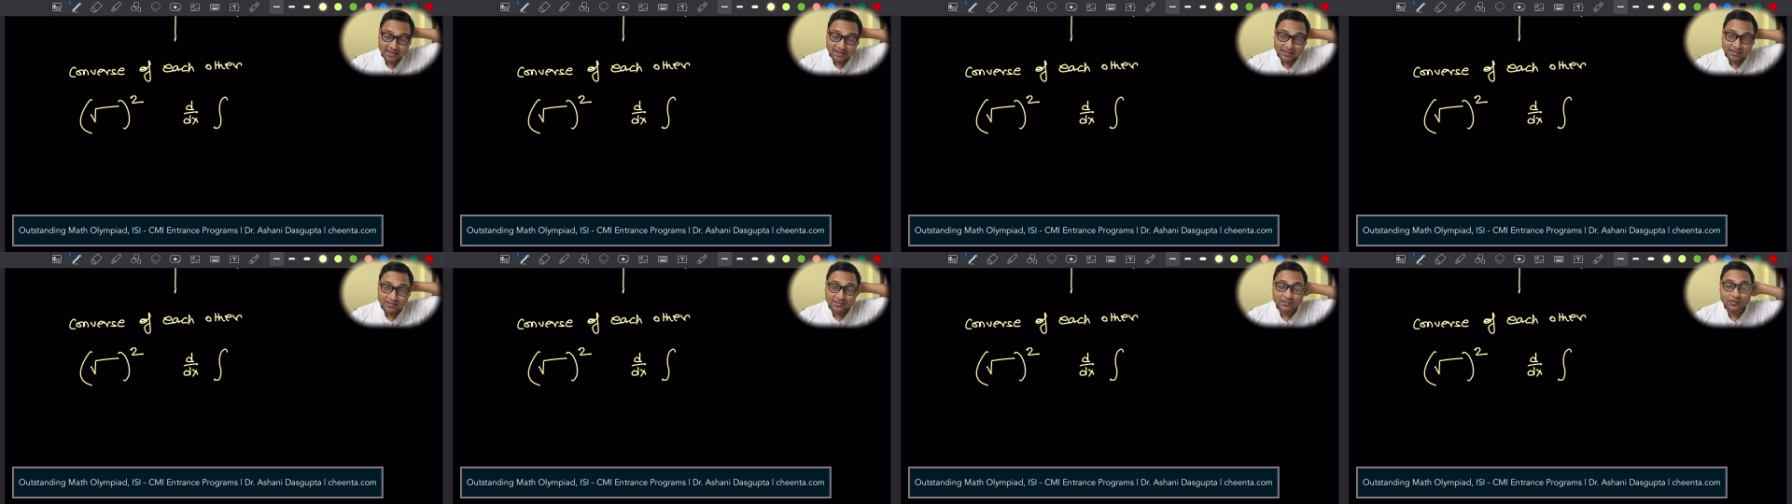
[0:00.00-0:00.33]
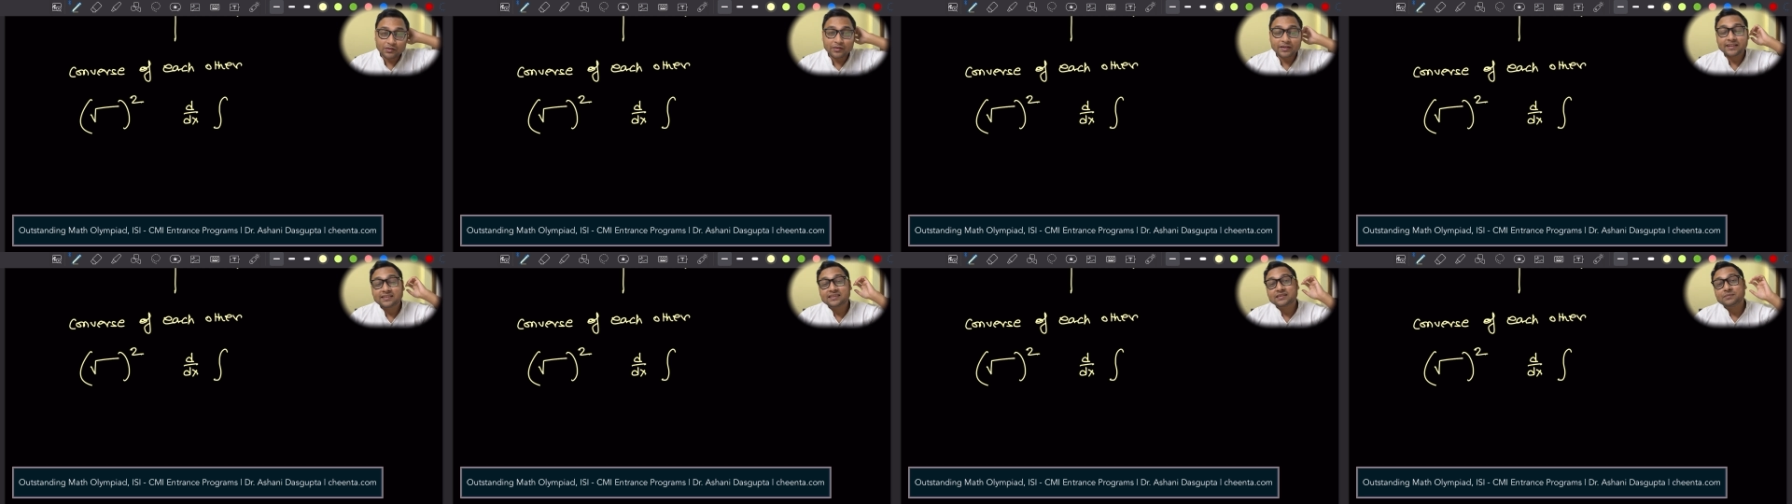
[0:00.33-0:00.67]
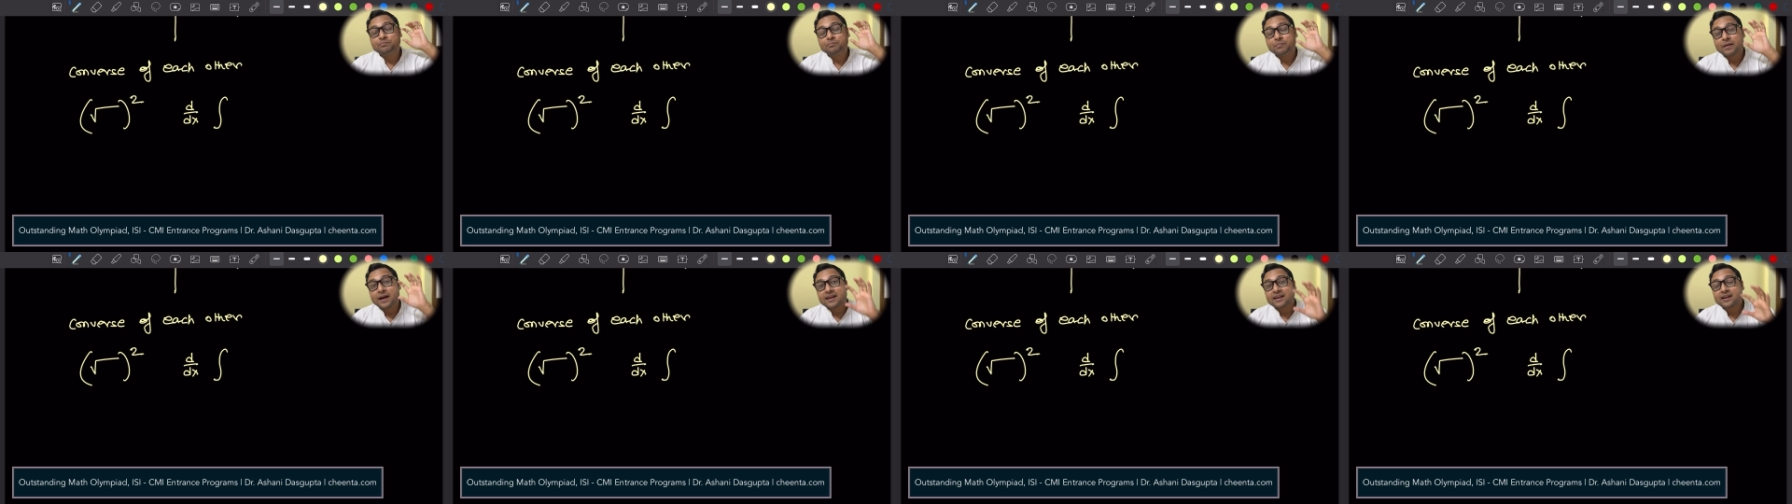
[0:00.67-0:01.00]
So it's
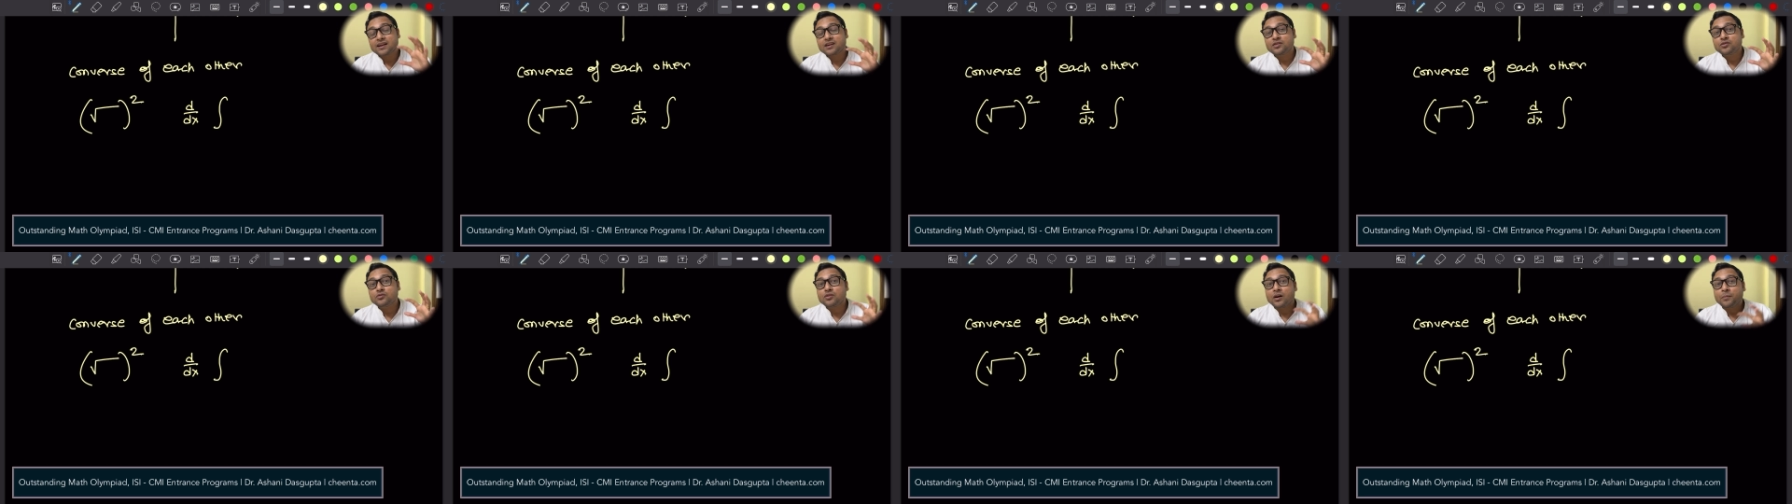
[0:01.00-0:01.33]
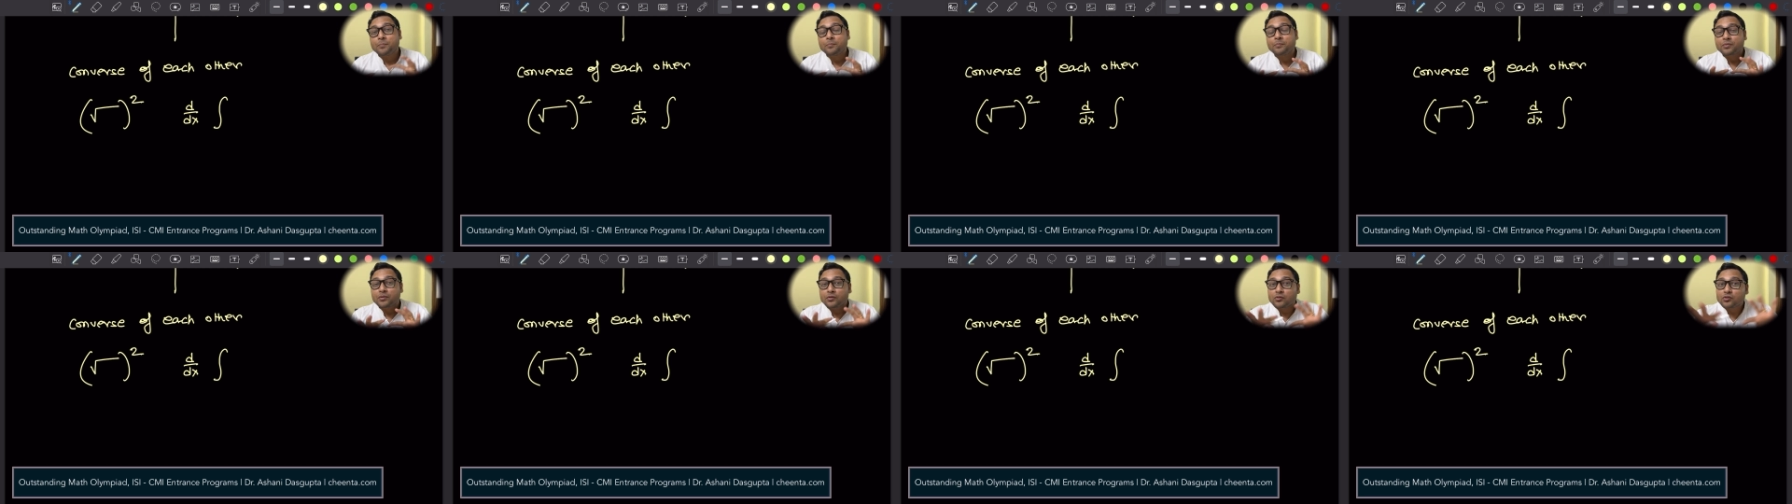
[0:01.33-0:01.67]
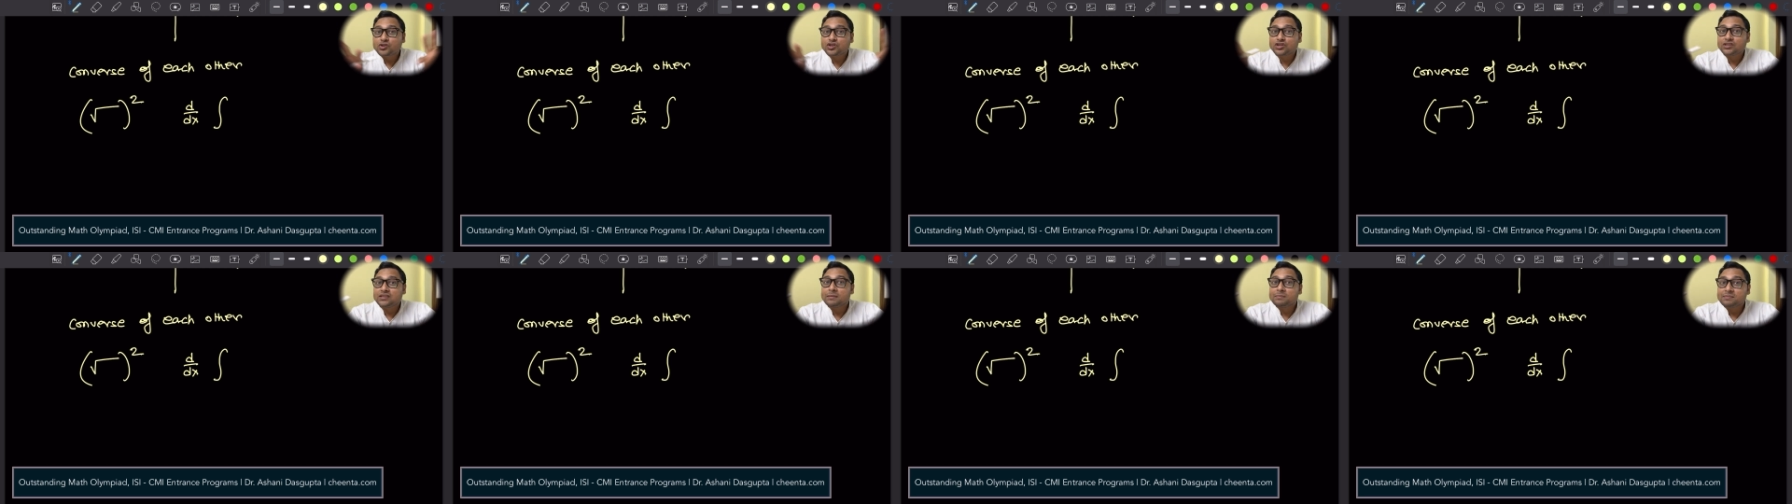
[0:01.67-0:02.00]
better to
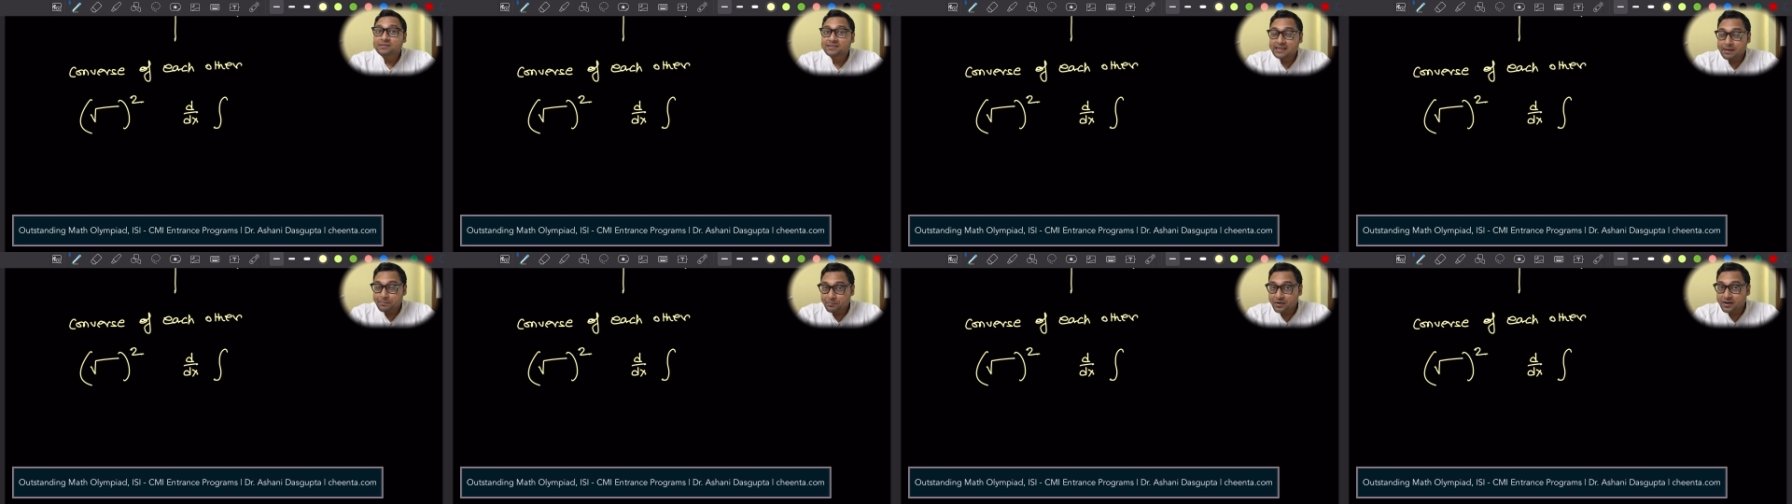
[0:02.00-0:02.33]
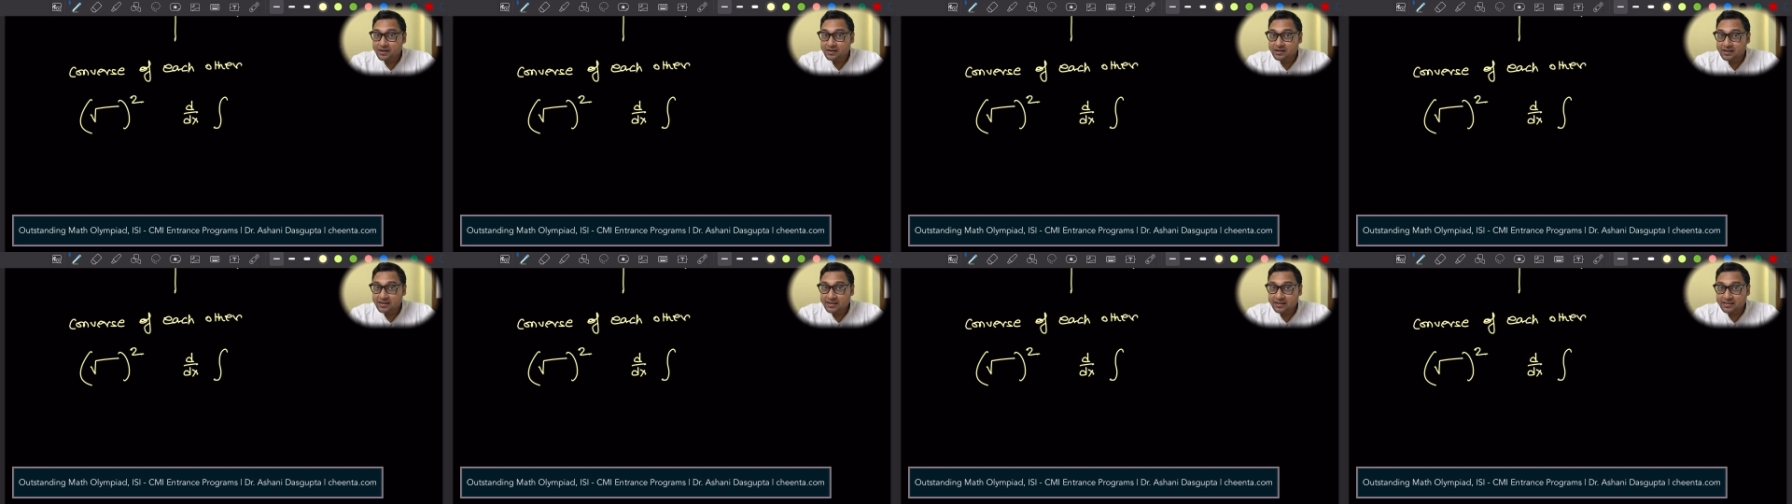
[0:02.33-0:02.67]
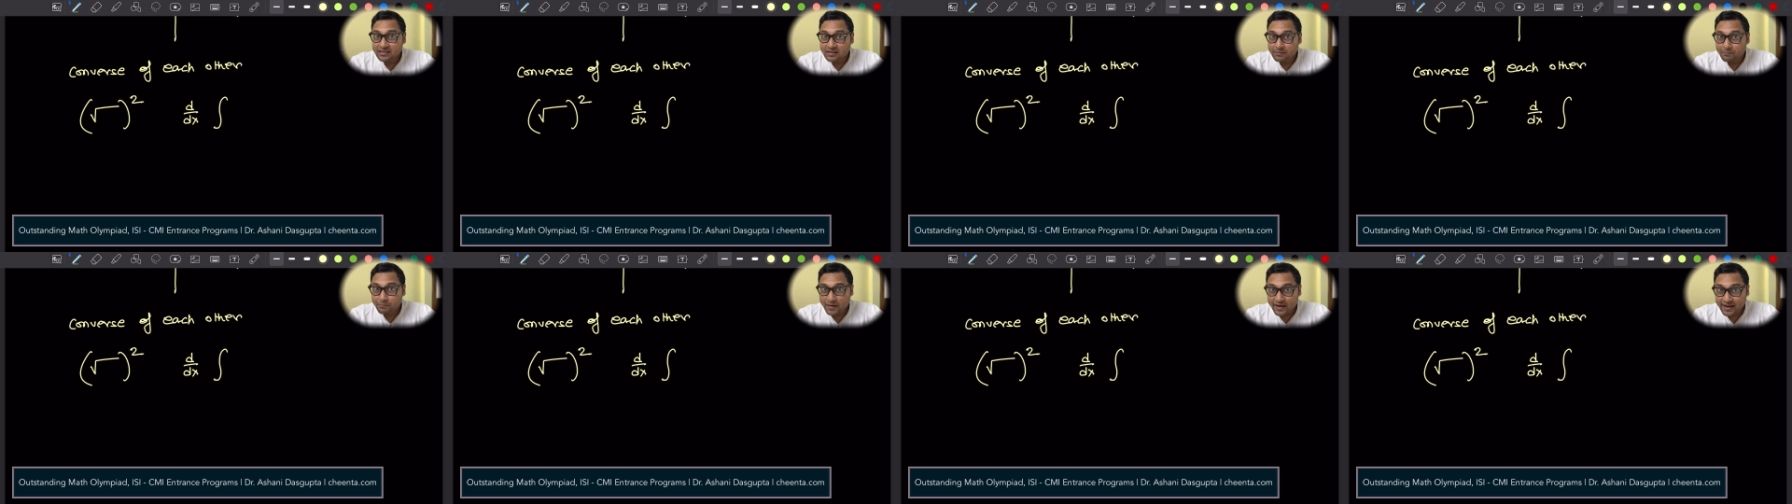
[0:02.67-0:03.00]
approach them separately
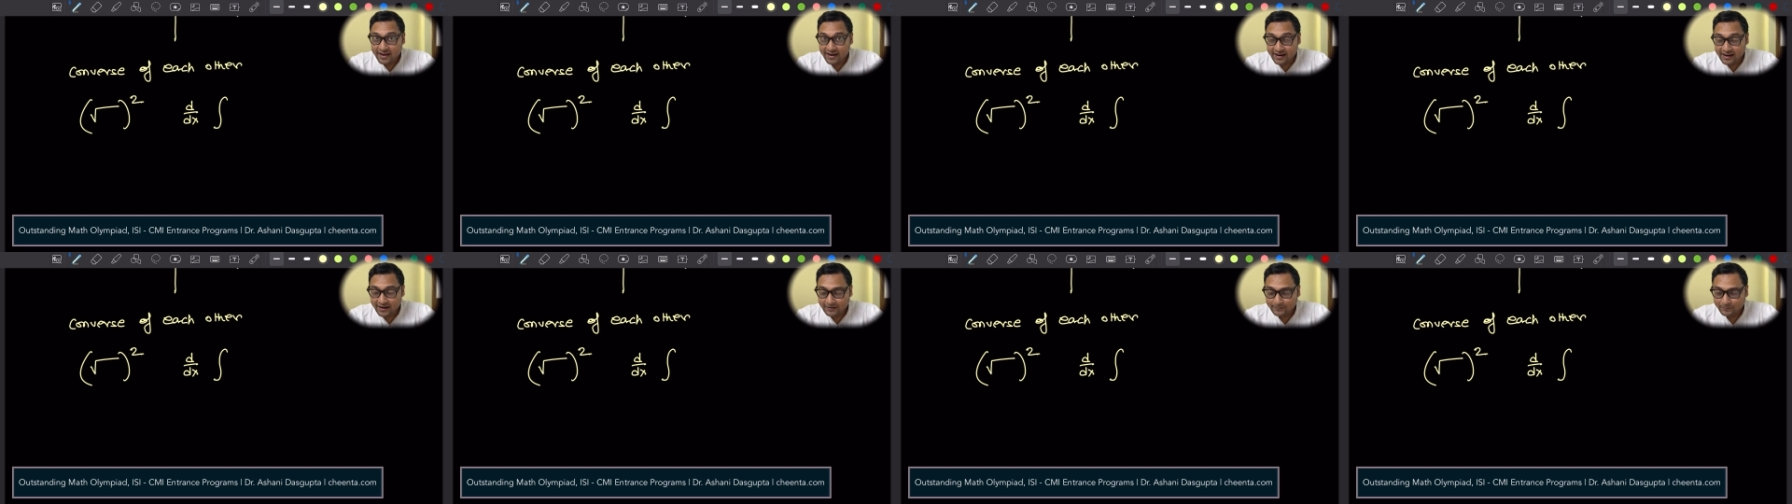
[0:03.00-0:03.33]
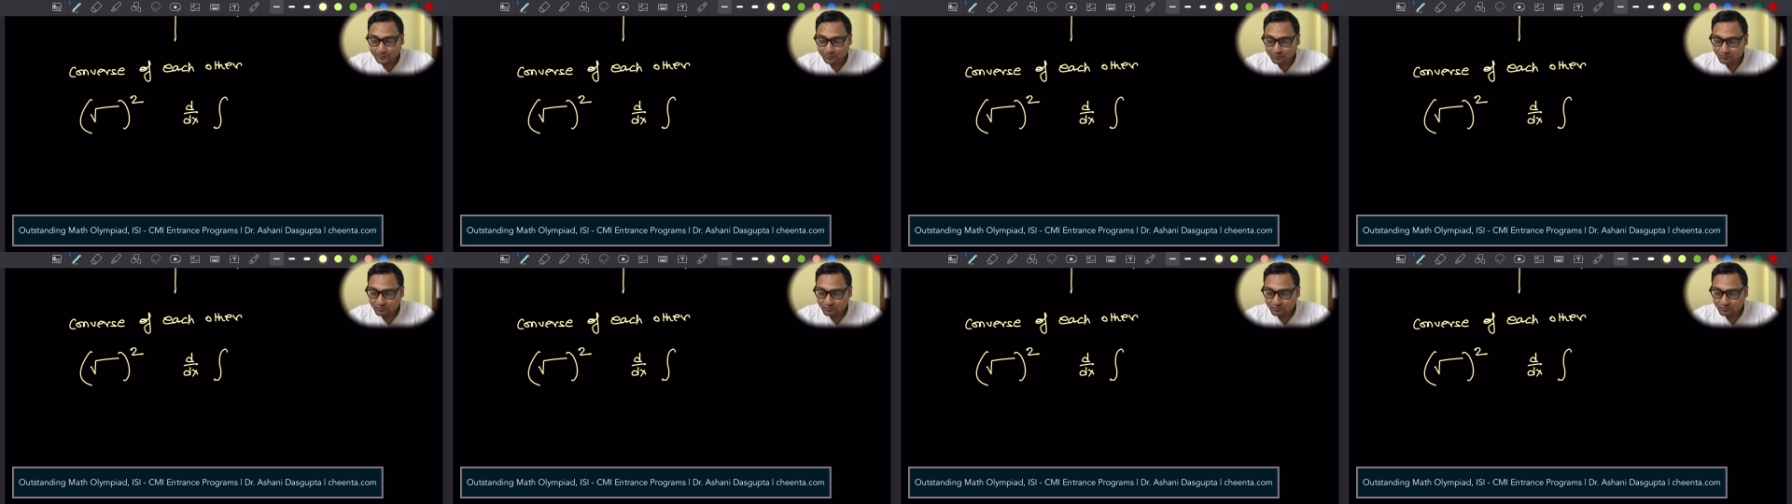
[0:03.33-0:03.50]
in the beginning.